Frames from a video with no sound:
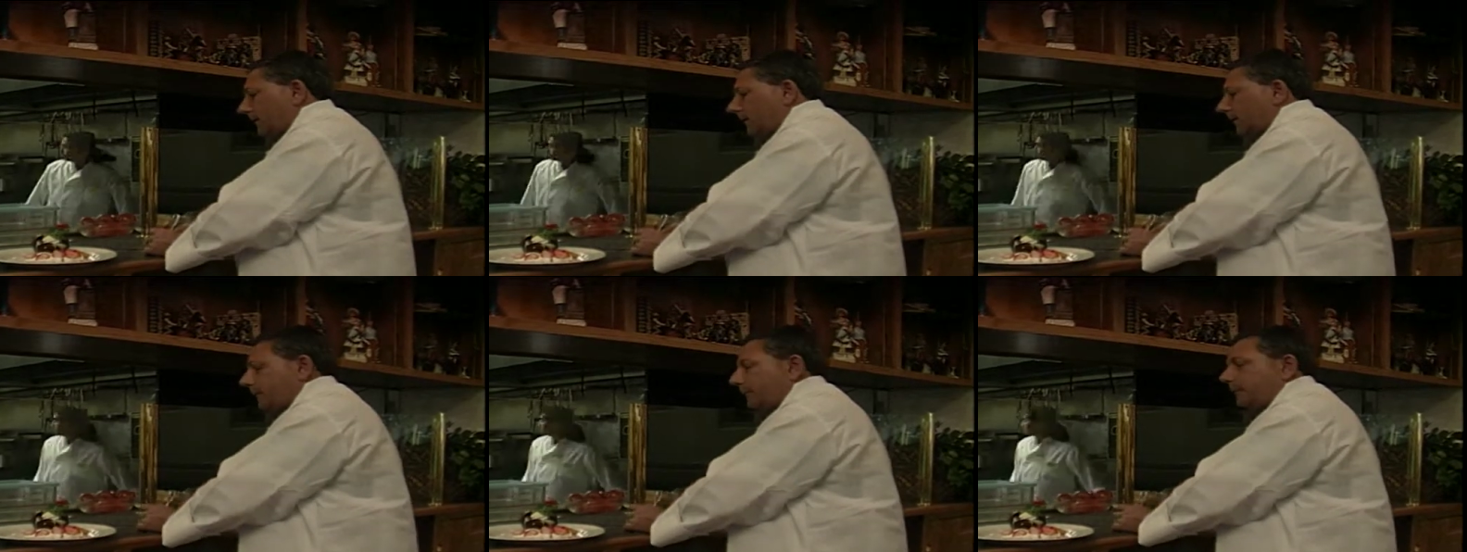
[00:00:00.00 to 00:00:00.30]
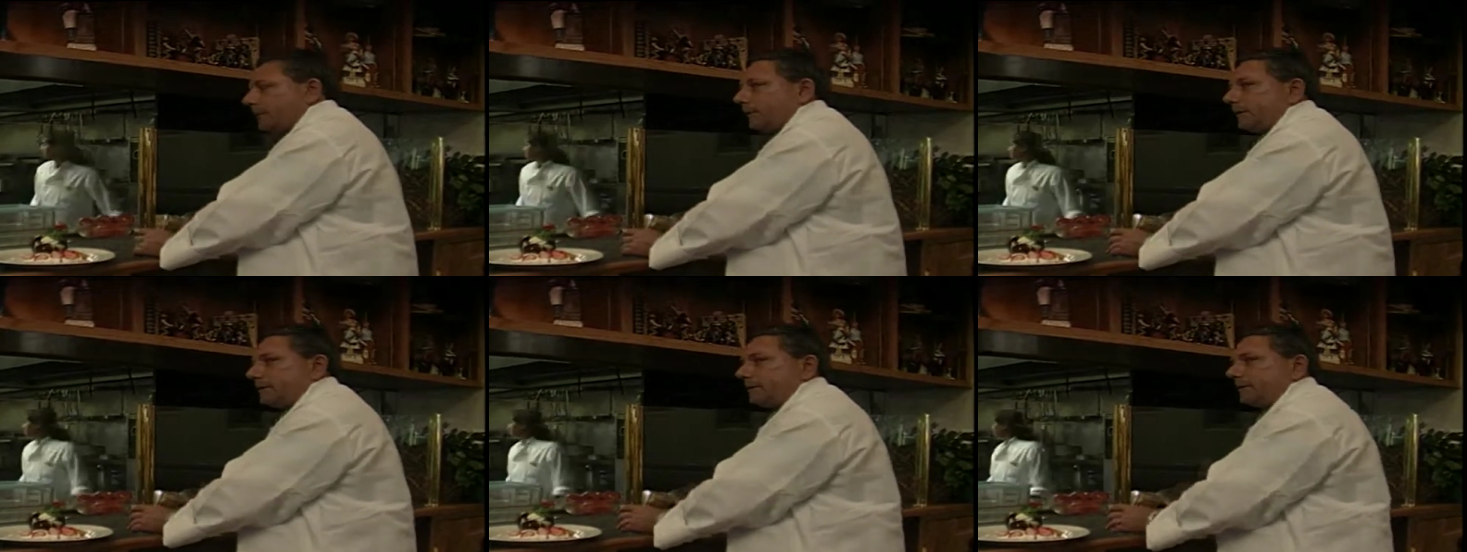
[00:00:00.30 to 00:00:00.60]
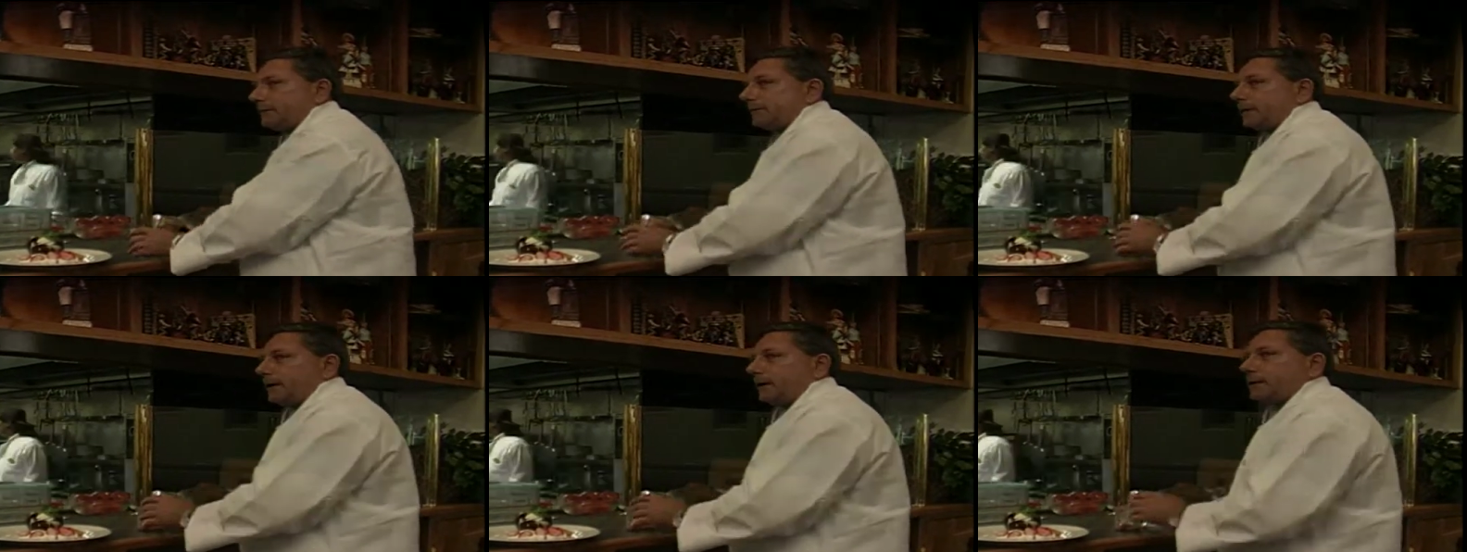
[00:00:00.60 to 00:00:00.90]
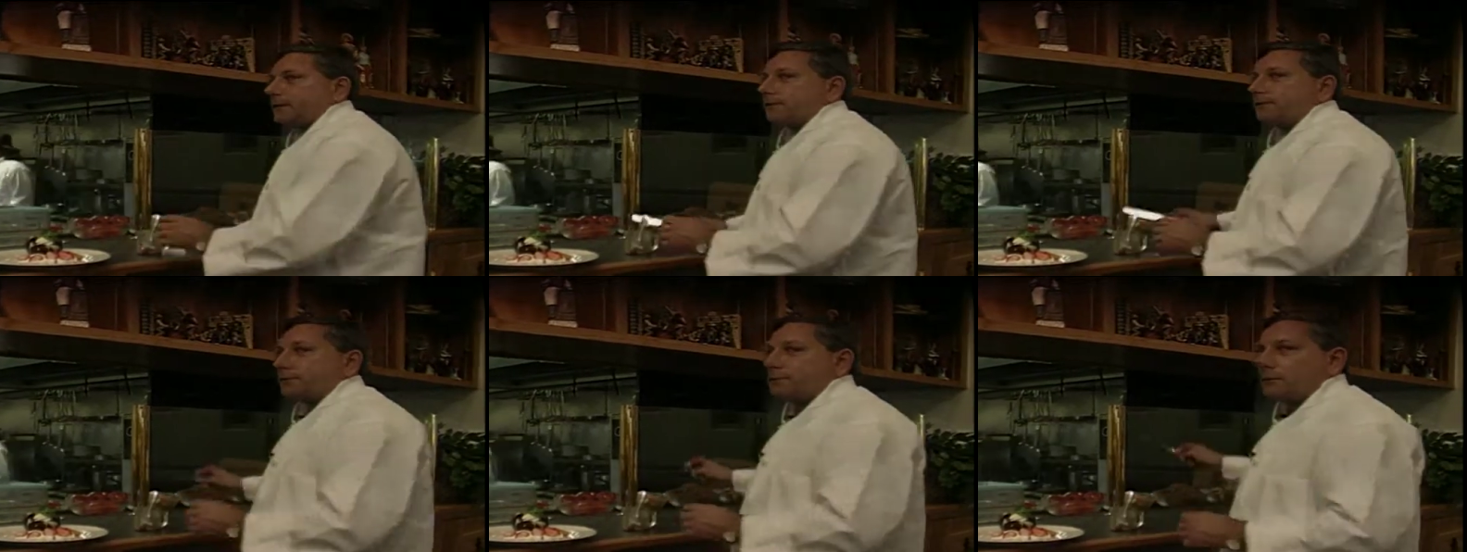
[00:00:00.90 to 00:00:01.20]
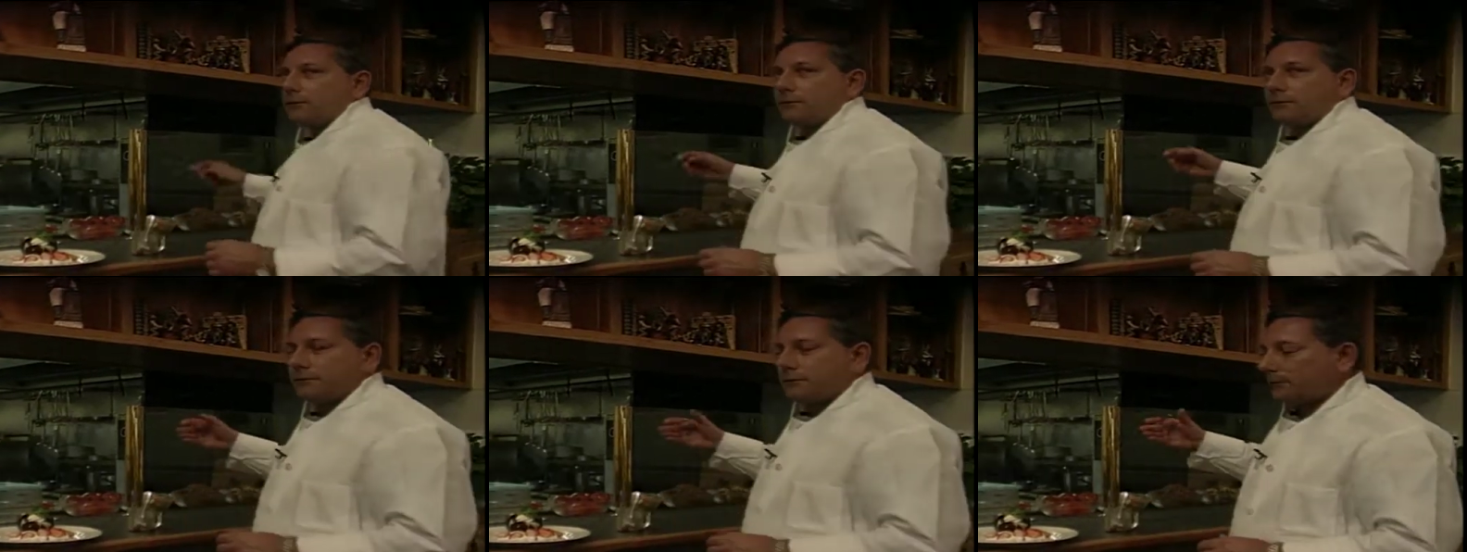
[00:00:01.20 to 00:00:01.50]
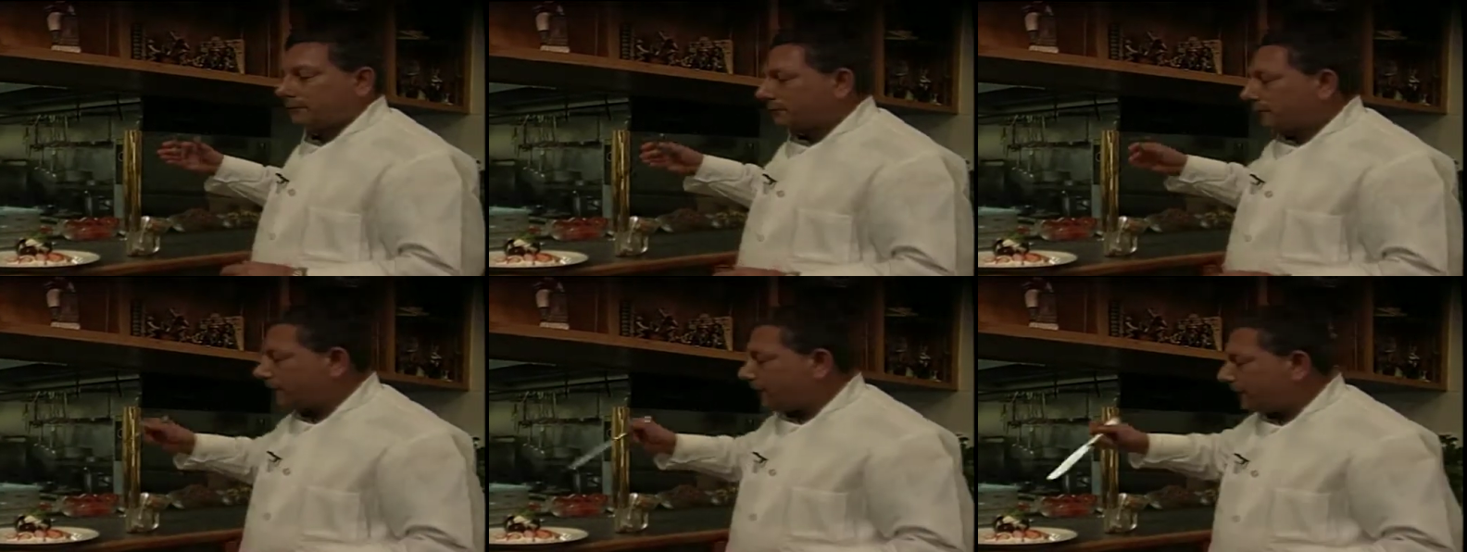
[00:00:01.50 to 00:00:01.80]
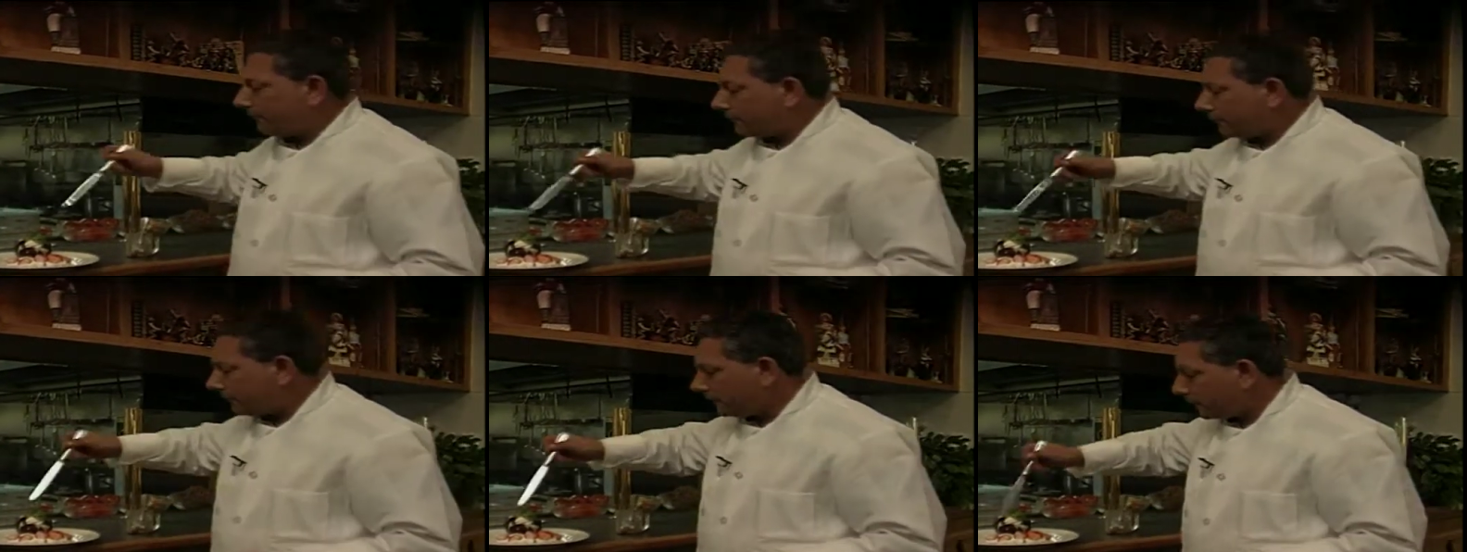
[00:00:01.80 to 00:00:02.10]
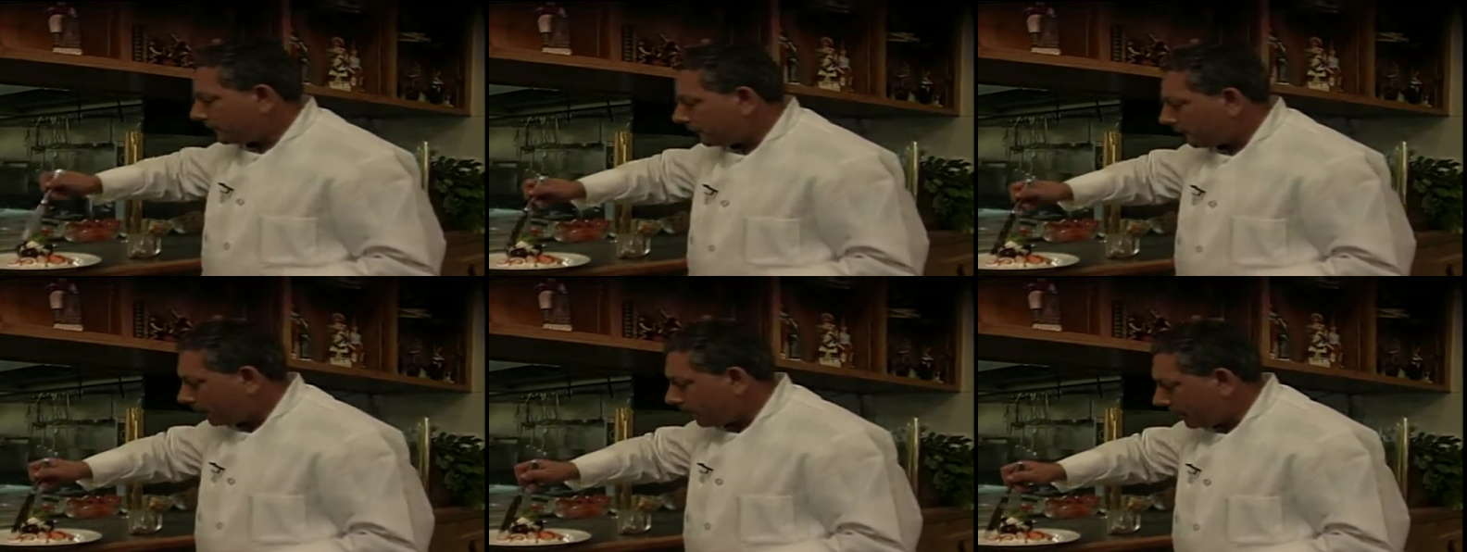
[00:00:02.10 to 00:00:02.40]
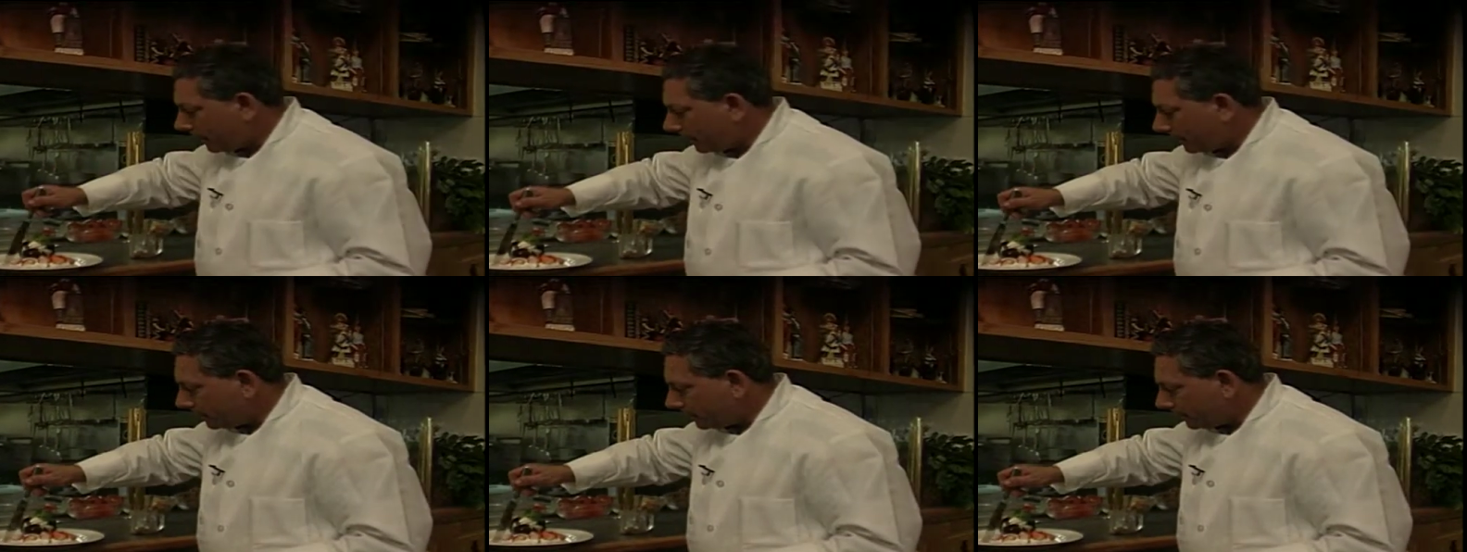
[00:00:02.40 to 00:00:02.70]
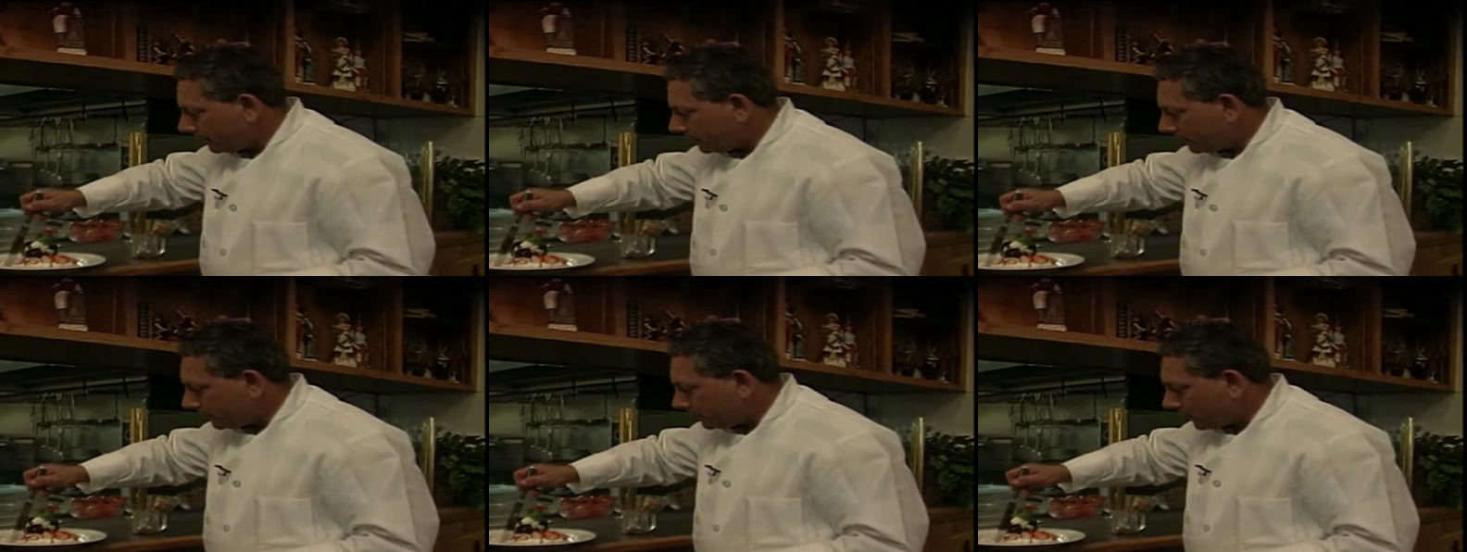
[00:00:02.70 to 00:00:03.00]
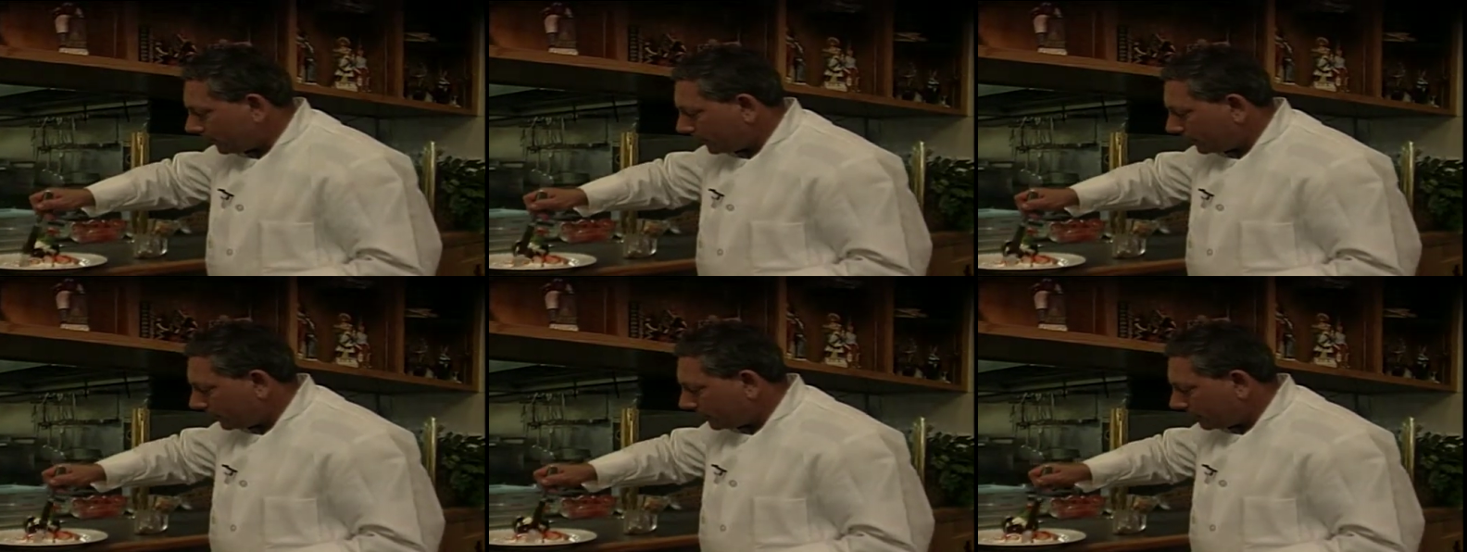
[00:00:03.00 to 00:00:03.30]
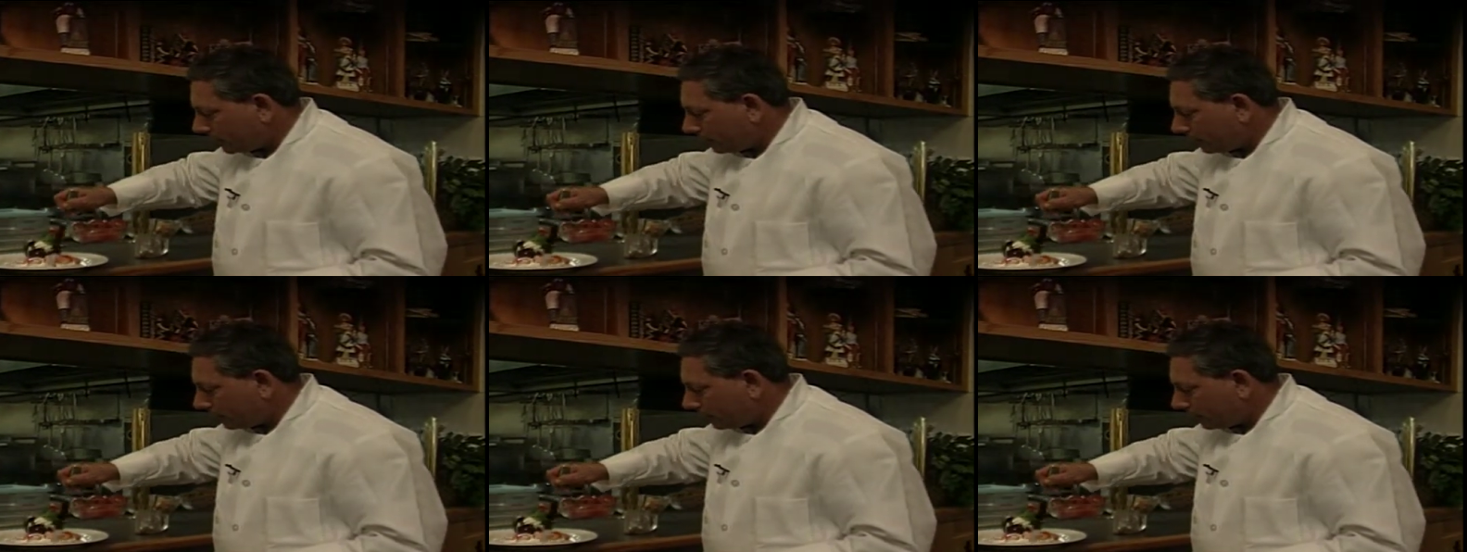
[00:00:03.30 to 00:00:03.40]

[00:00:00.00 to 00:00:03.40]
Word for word: if we just take a small little knife and just run it